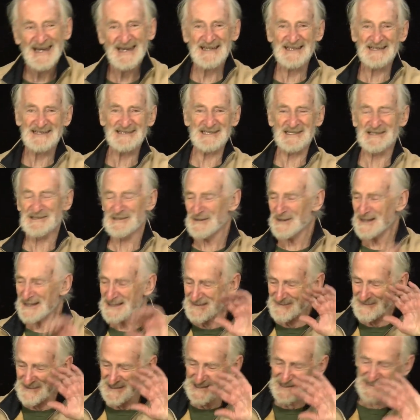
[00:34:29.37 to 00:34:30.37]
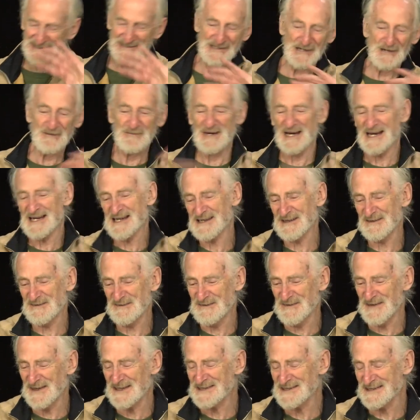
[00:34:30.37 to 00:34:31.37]
and I said, no, wait a minute, go back Our,
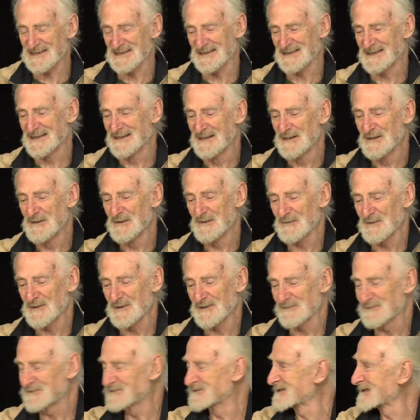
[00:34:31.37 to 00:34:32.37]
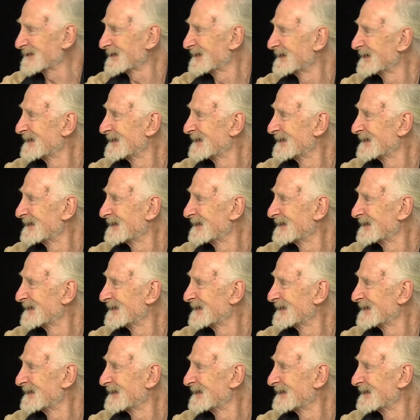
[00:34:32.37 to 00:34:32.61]
and fix it. I've what done that too,